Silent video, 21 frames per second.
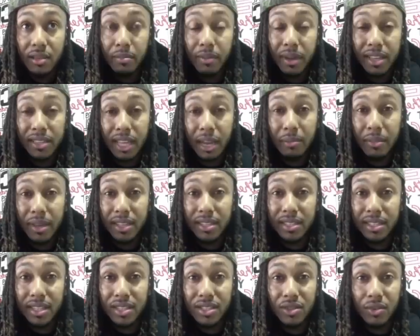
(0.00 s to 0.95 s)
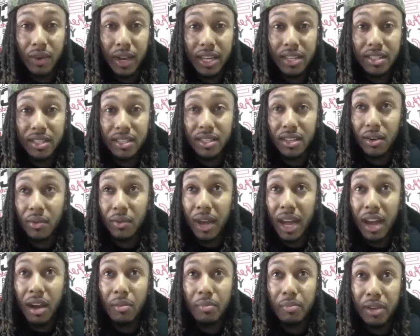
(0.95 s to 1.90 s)
because I'm in situations and
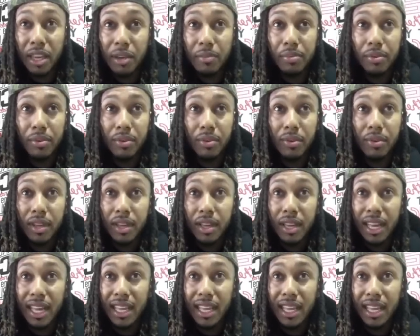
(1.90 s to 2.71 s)
around people